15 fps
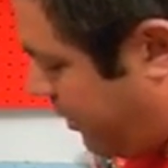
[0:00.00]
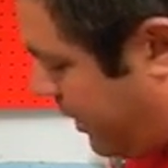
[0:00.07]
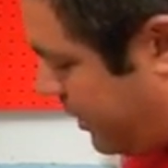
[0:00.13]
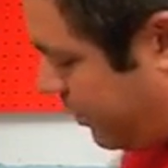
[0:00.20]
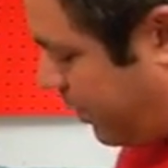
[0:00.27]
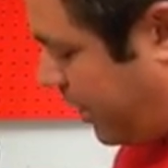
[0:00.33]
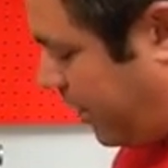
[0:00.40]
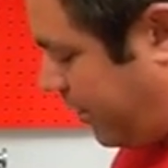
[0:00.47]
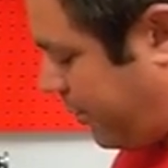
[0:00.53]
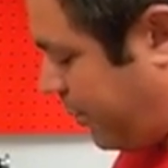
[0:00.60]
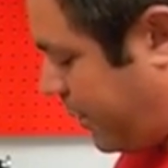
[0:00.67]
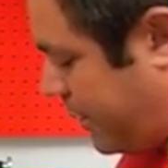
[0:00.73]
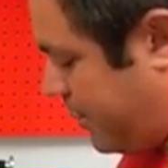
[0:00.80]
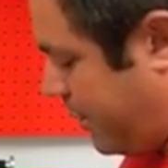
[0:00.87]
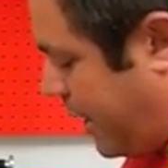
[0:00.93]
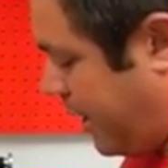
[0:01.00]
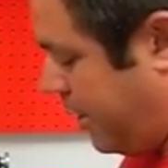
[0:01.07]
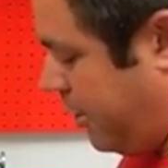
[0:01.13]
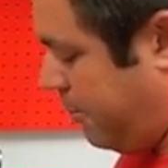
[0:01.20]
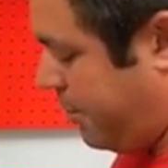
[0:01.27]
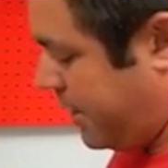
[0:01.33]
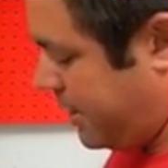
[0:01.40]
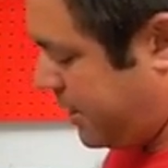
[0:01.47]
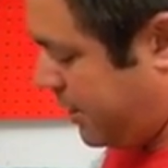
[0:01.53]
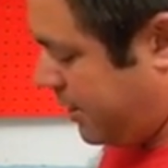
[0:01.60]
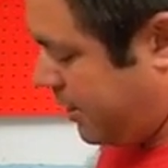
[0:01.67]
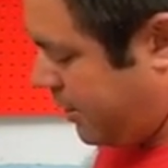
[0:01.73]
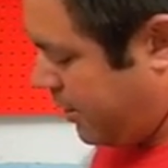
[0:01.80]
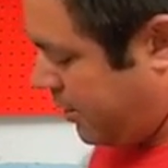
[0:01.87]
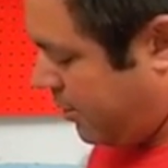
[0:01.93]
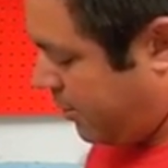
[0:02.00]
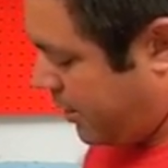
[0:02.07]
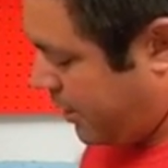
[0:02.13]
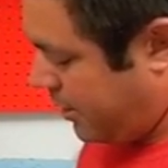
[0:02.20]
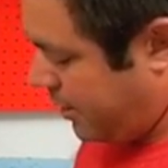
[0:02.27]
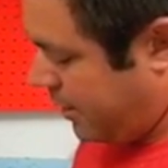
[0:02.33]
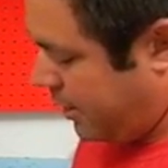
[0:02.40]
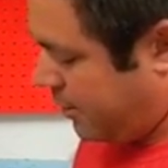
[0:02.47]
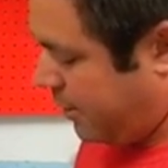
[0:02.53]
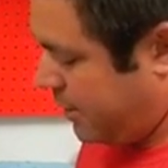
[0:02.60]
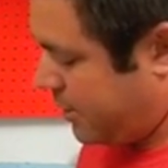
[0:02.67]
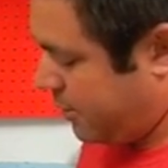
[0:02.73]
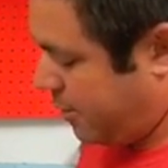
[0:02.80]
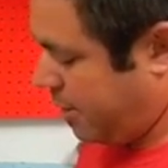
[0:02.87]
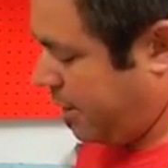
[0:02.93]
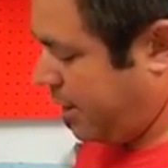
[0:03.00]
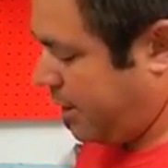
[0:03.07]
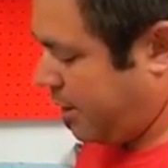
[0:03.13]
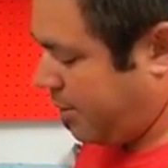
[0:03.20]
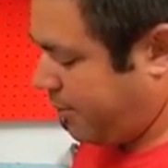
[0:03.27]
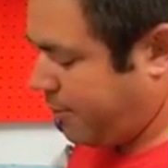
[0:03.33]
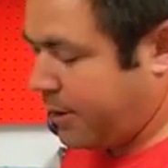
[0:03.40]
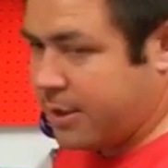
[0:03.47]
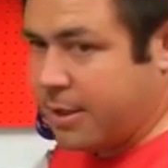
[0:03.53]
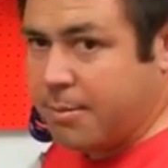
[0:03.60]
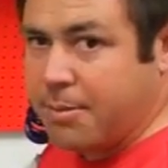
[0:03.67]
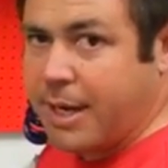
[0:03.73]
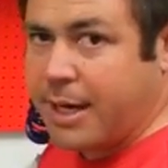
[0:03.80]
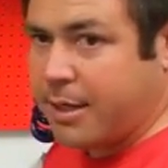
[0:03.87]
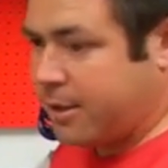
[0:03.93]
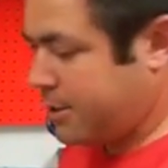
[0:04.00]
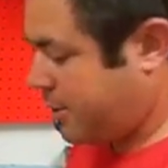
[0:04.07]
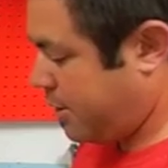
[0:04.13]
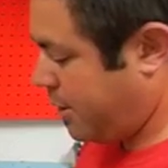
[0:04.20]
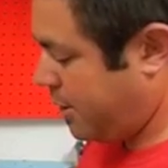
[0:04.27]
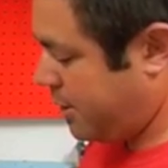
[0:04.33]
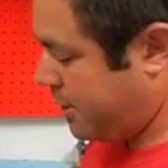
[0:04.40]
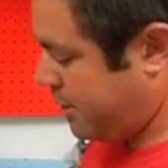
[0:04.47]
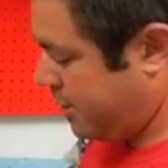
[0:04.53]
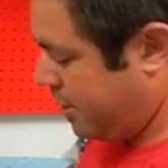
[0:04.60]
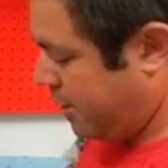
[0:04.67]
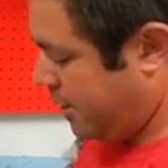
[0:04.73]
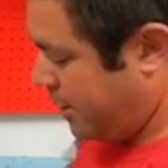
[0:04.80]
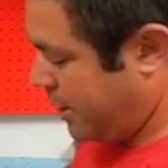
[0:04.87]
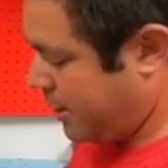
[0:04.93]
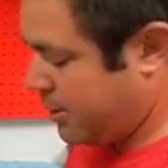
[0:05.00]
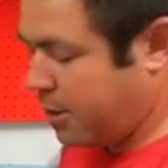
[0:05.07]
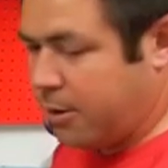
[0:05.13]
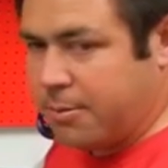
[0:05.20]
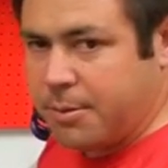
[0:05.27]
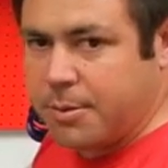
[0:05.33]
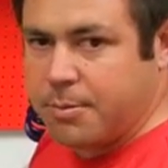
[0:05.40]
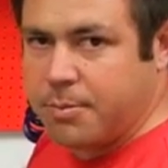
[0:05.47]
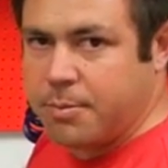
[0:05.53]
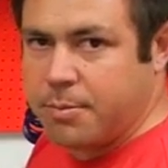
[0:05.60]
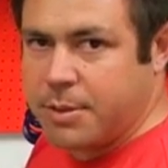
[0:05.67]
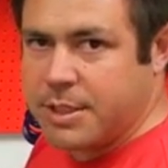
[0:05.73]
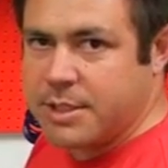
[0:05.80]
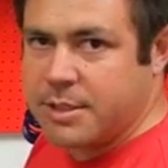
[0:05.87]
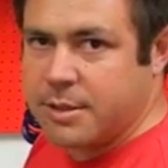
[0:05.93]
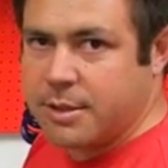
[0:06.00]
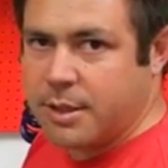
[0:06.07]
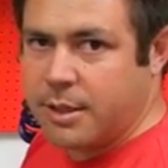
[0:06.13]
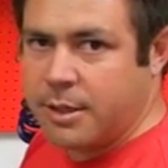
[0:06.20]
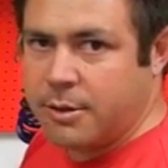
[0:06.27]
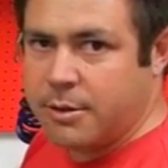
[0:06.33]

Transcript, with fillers: for 2012 was we got a new piston with increased oiling on the front and back of the skirts, a domed piston to